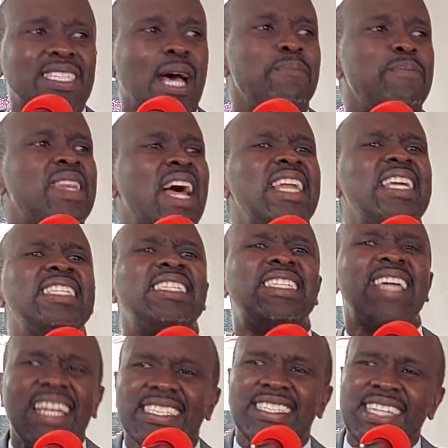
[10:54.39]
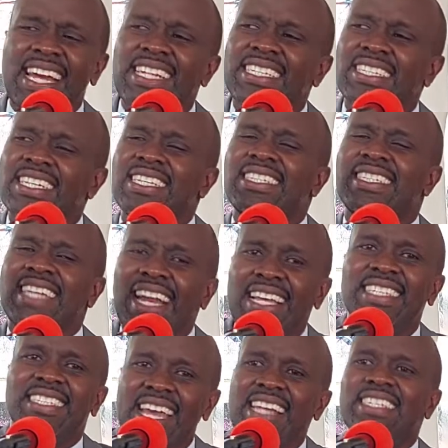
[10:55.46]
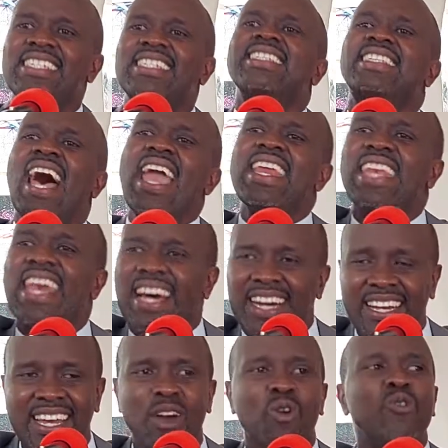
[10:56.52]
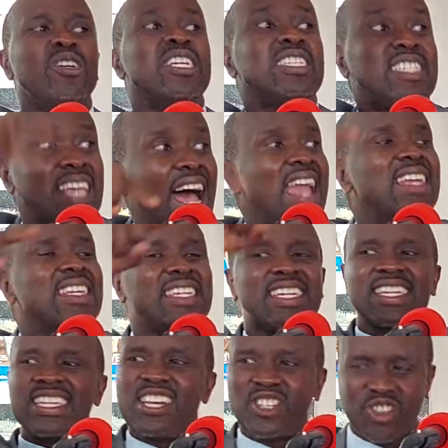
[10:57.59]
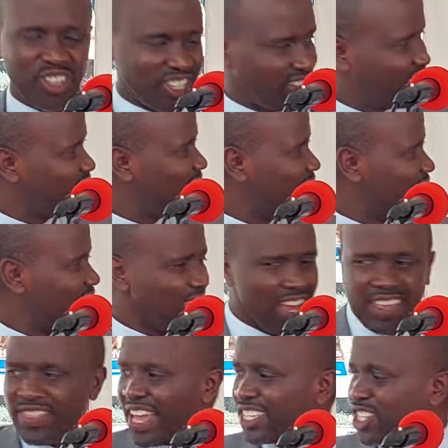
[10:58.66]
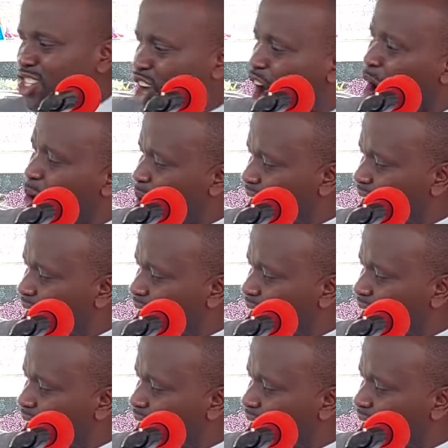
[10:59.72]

have been an intelligent designer who designed creation. There is no